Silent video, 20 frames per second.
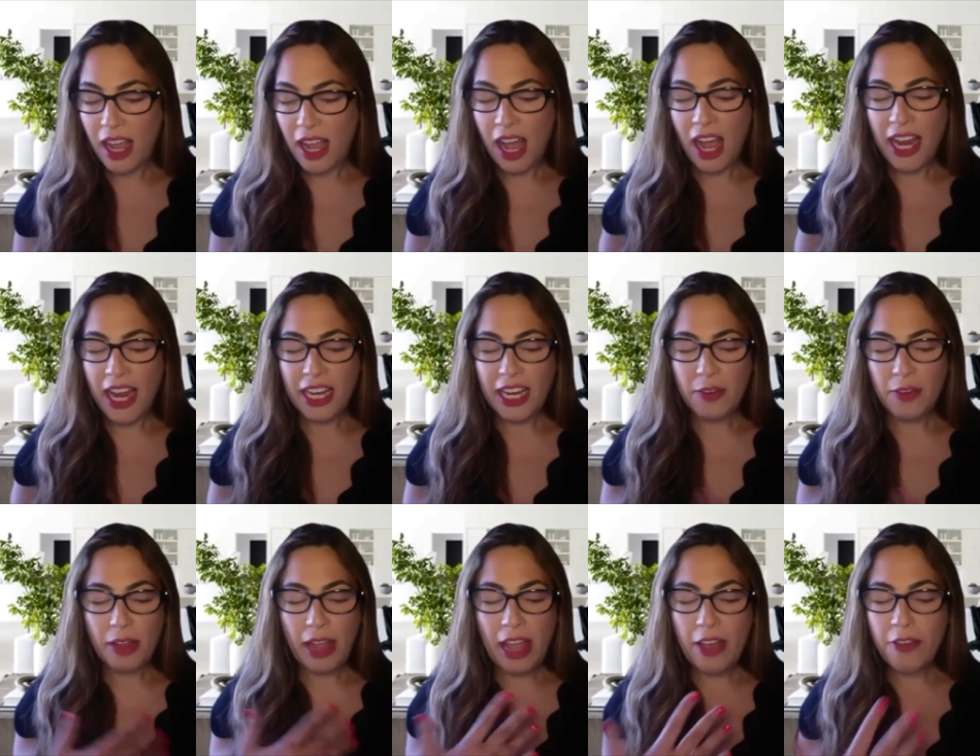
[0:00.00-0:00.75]
I
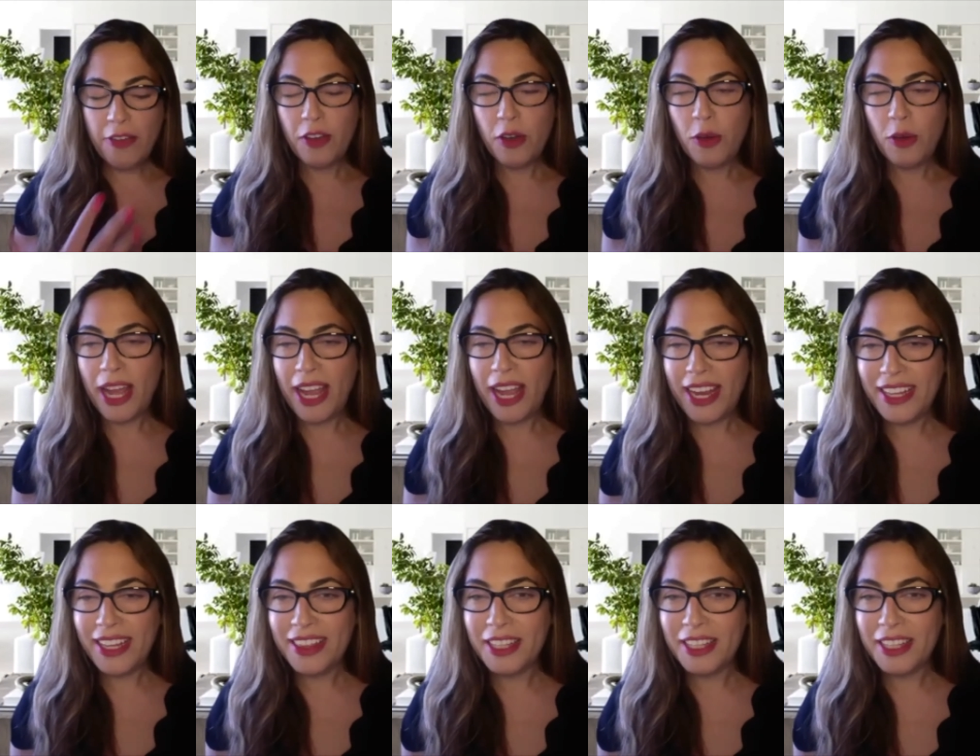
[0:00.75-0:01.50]

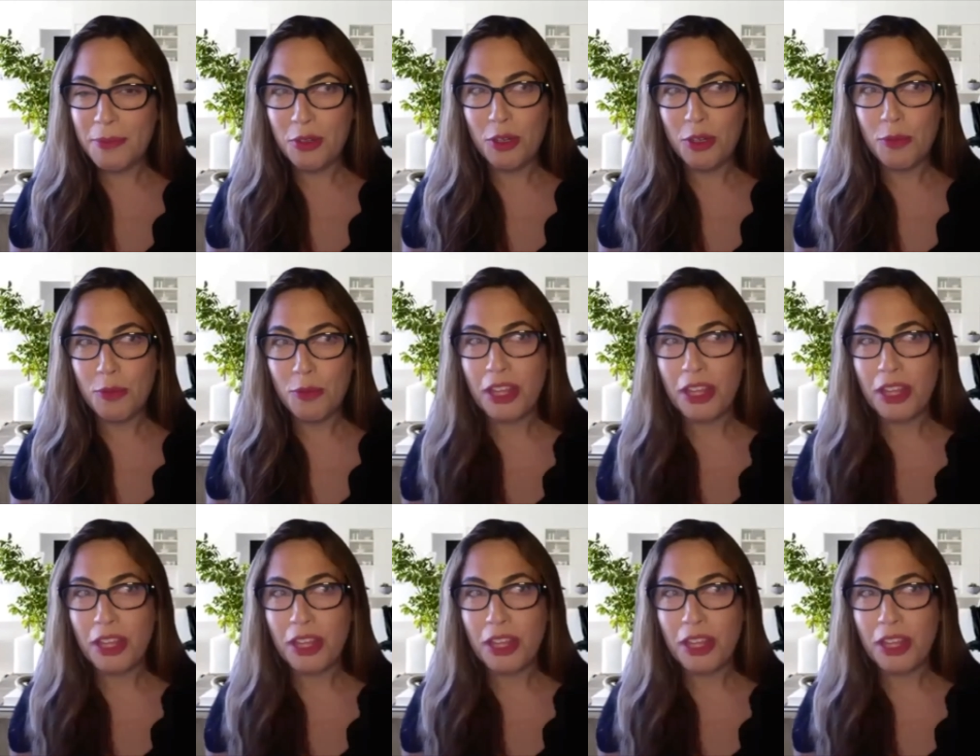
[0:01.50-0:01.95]
FOA, the group